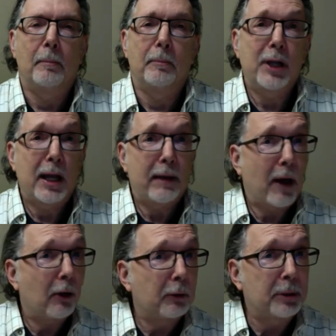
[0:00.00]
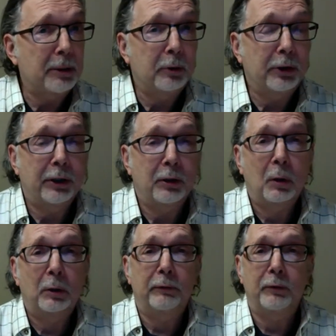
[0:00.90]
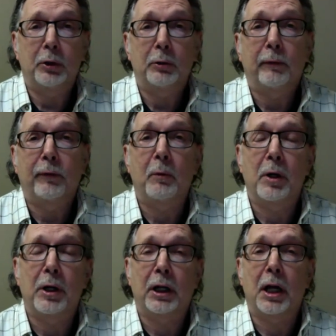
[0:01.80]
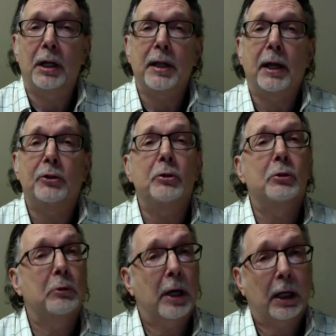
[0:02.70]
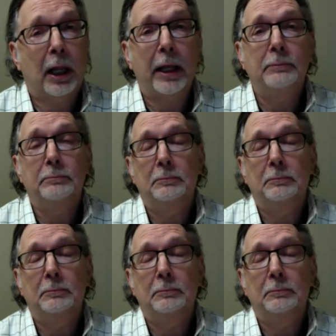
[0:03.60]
Dave, how can people get a hold of you if they want to contact you directly?